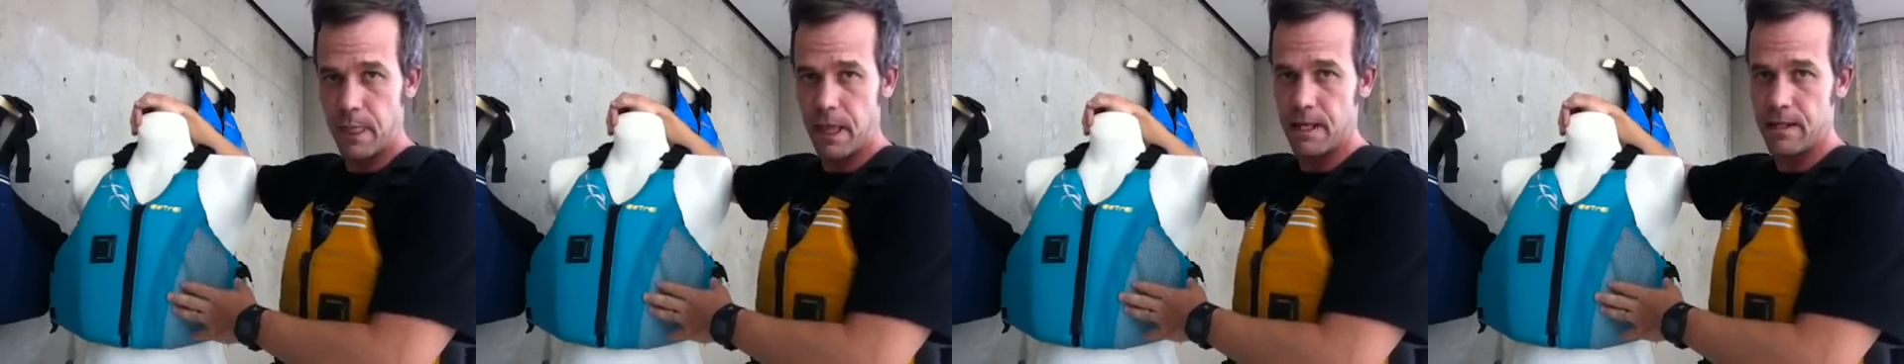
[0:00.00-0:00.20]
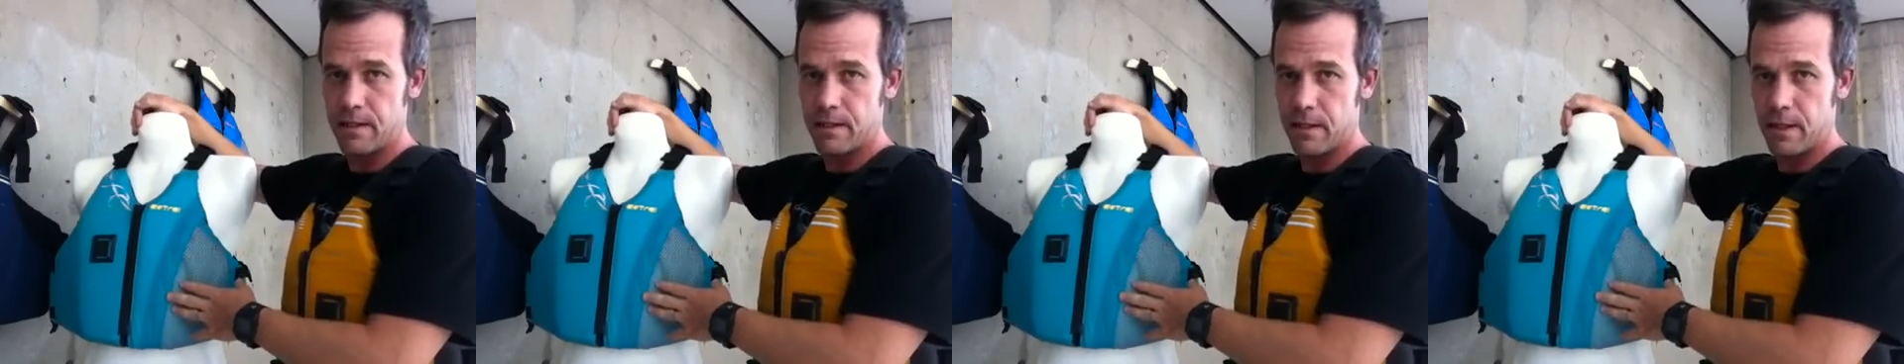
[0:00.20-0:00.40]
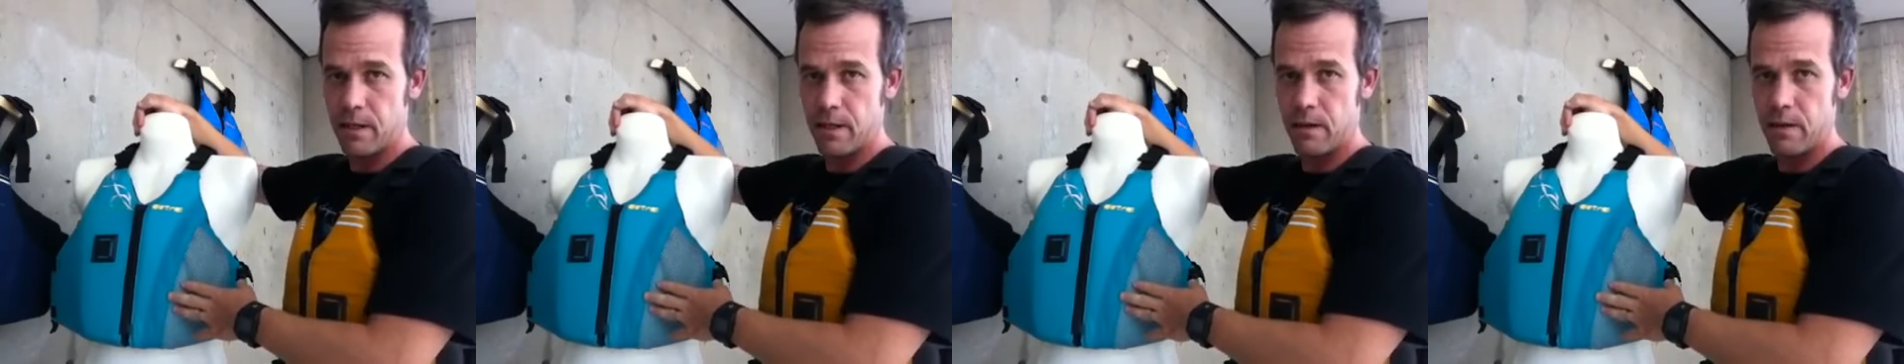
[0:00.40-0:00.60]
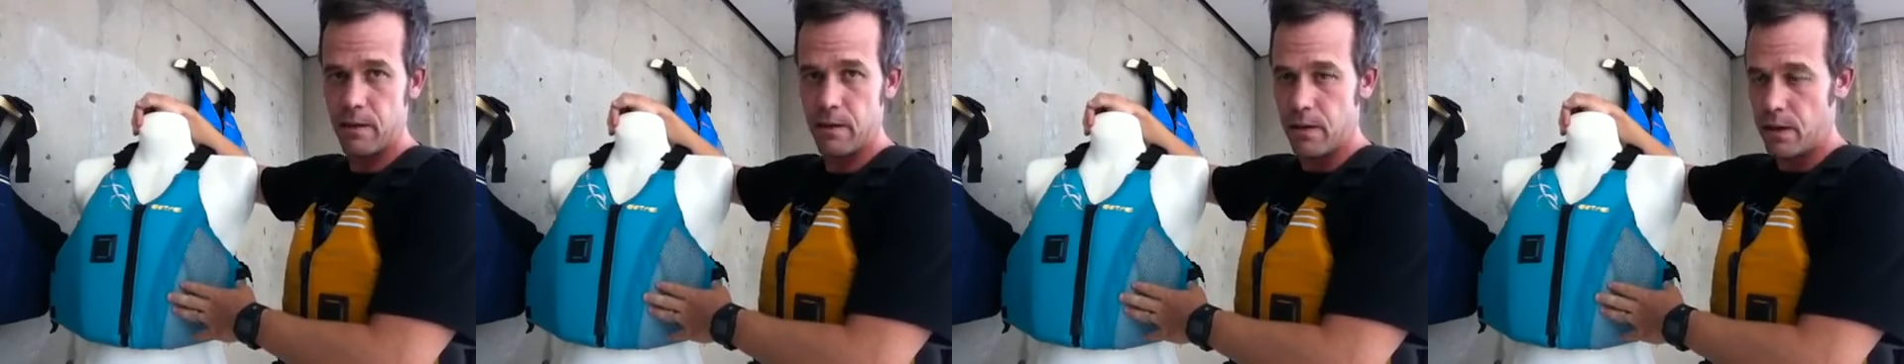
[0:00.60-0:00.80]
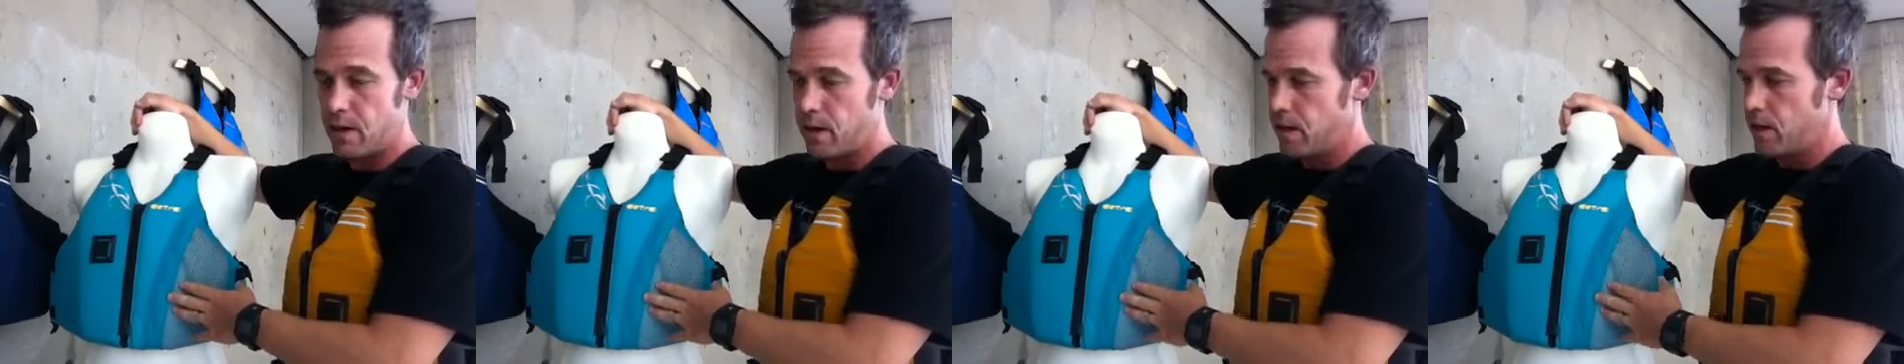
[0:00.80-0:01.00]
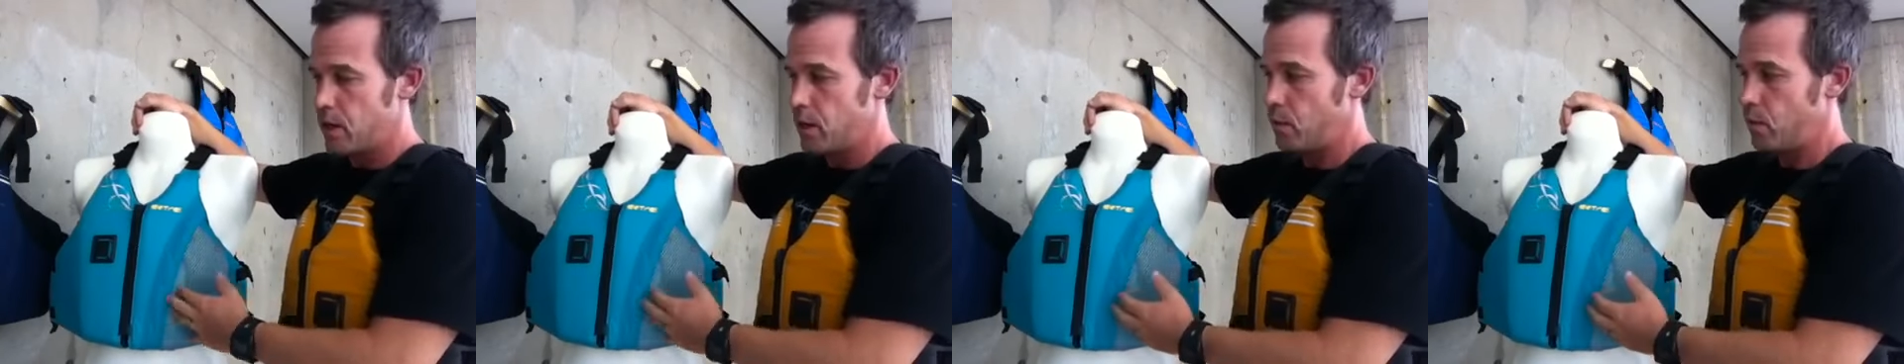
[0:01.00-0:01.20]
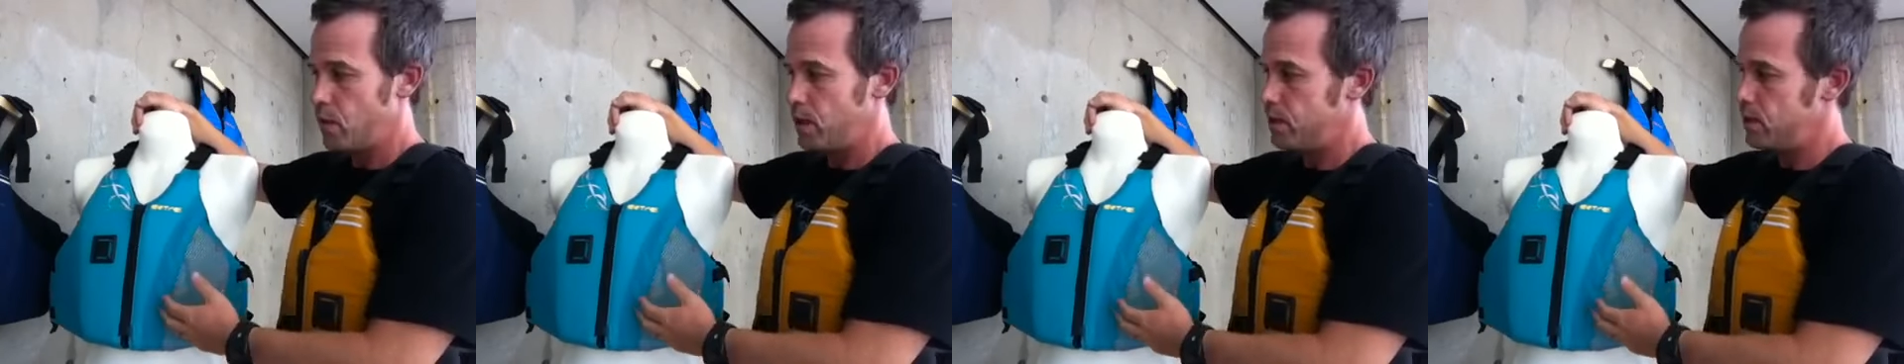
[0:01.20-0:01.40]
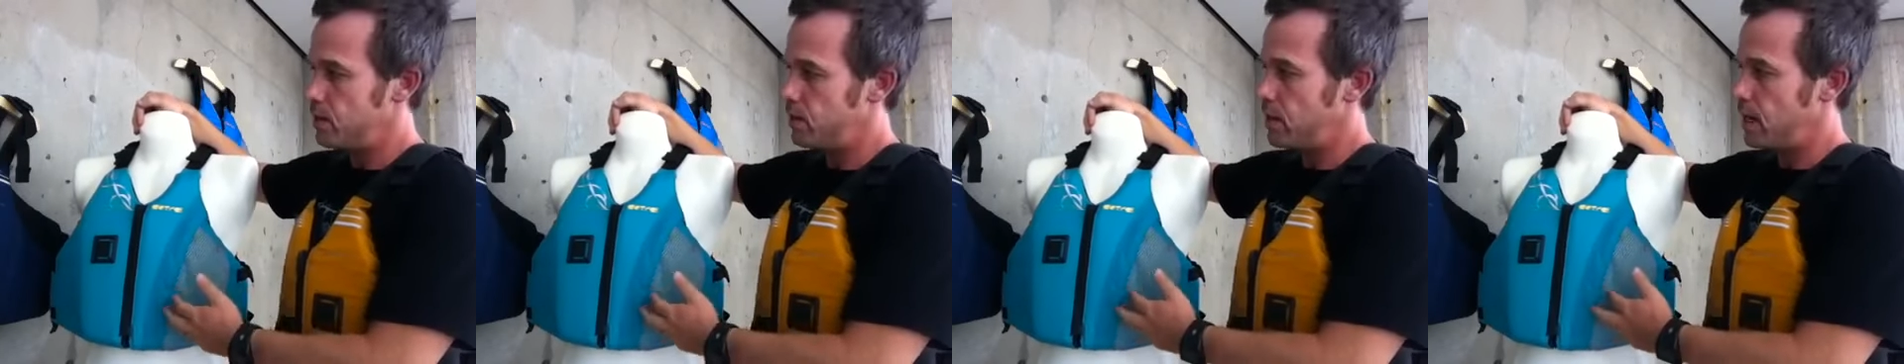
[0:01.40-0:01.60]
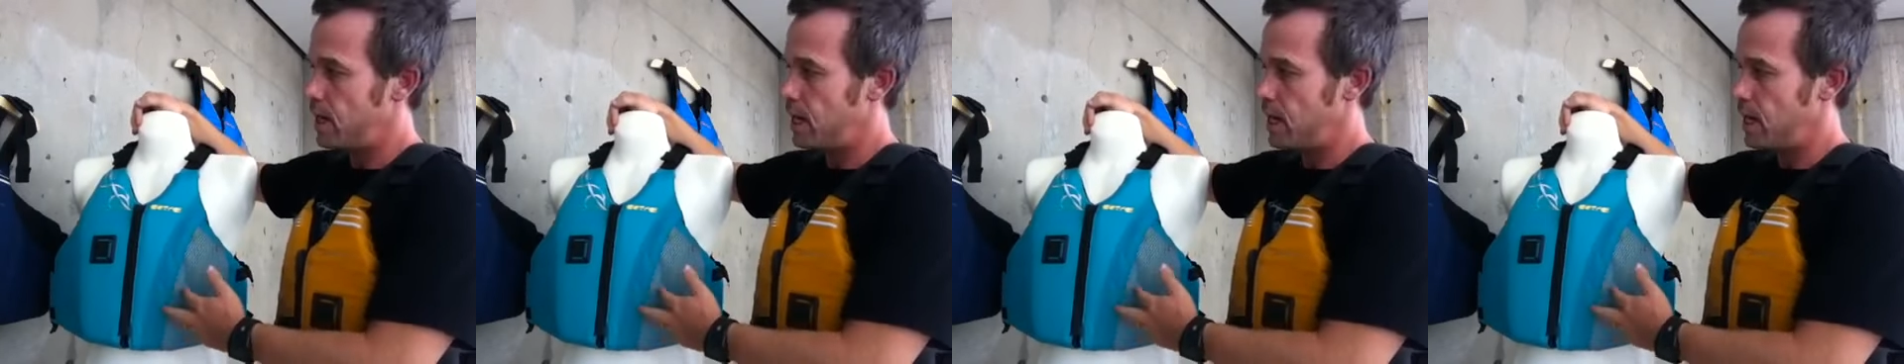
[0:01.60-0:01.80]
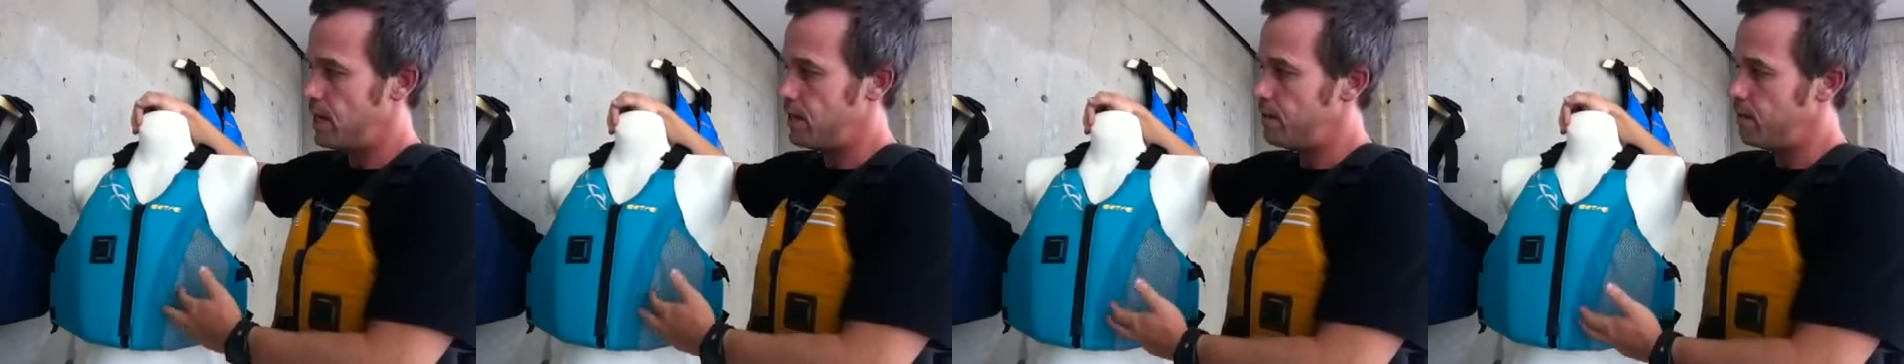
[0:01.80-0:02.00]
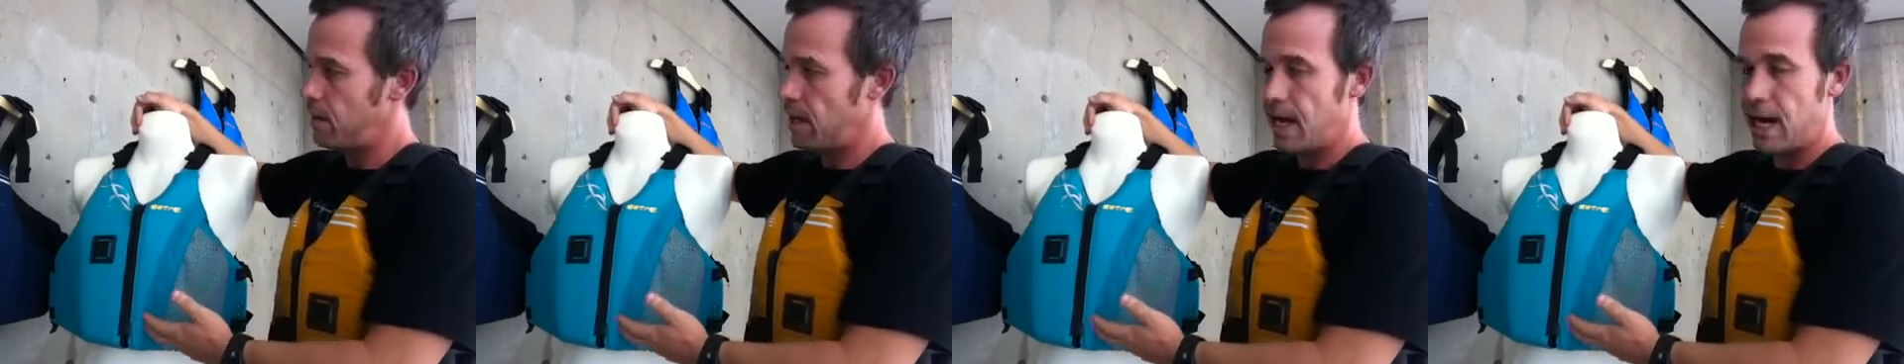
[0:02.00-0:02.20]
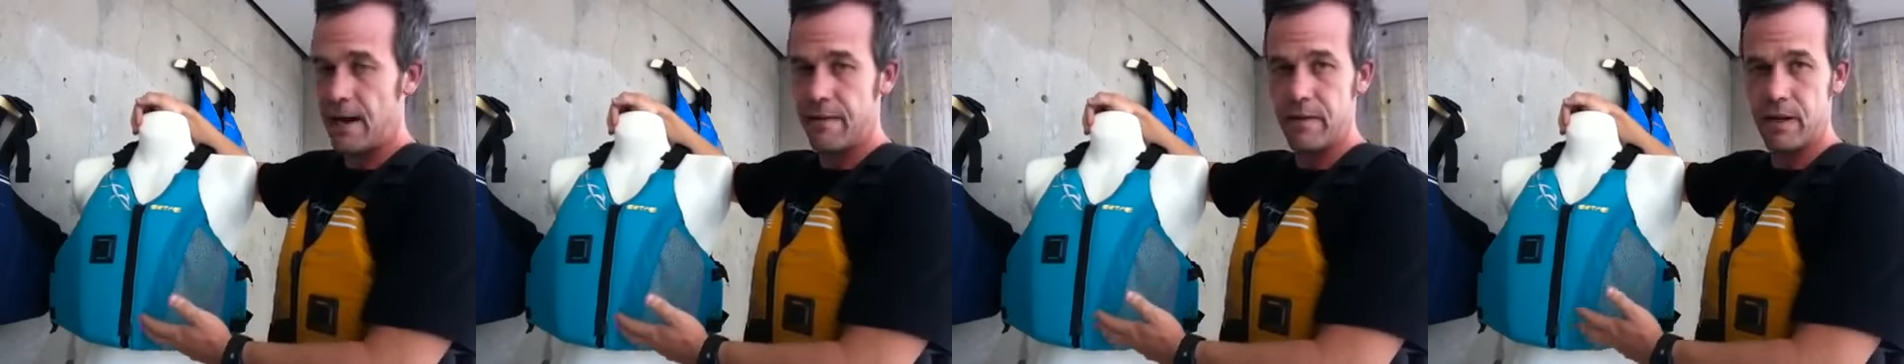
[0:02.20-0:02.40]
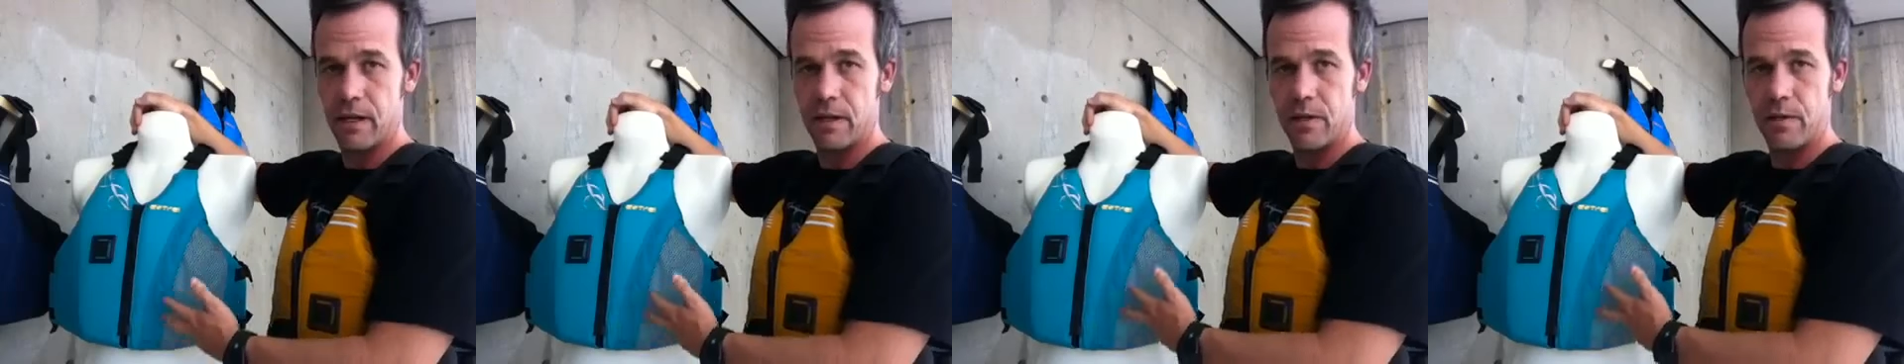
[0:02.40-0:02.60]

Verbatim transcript: And so we do that by having